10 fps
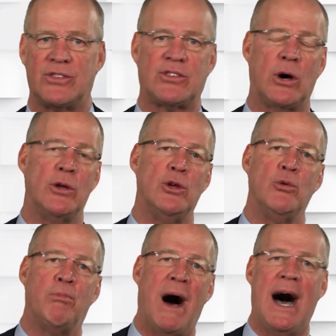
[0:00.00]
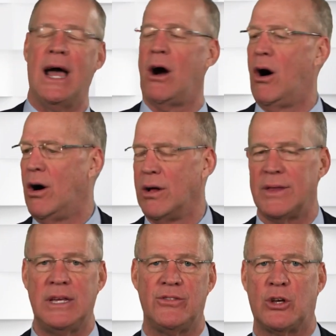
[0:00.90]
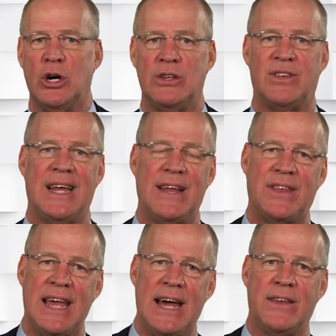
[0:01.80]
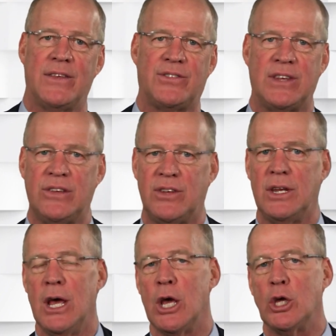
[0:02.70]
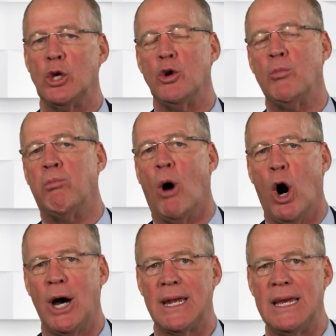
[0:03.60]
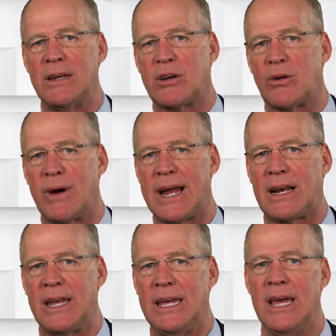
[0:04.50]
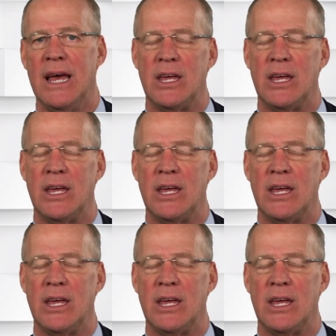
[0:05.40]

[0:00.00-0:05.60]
So you buy all these goods and at the end of the season, you bought incorrectly.